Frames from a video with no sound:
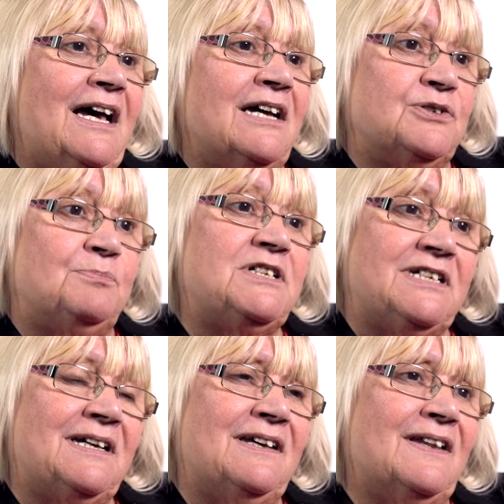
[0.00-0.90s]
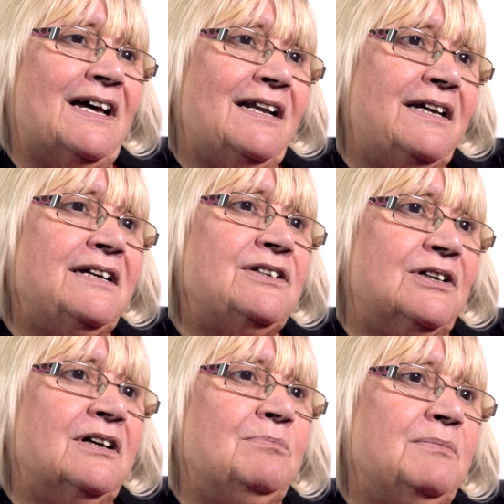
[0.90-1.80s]
I should be taking that lead
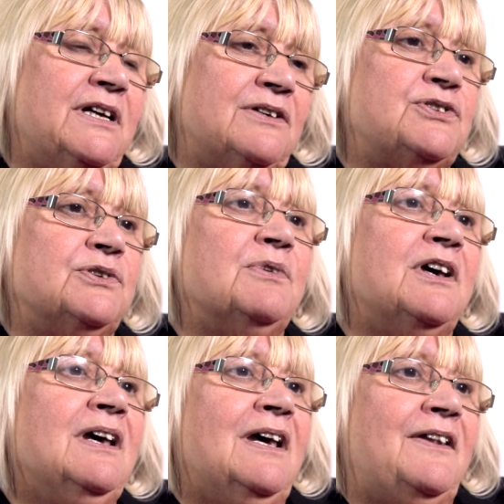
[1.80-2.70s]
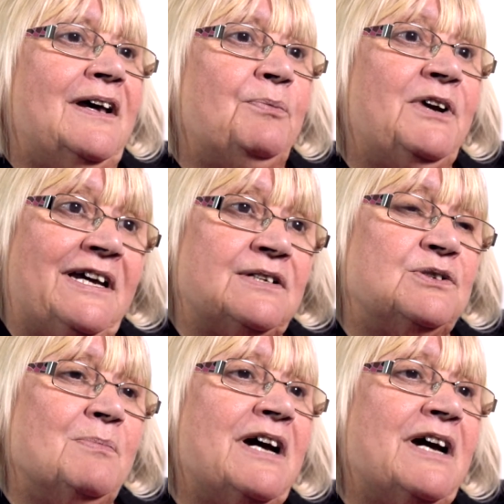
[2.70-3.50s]
and make sure that we get some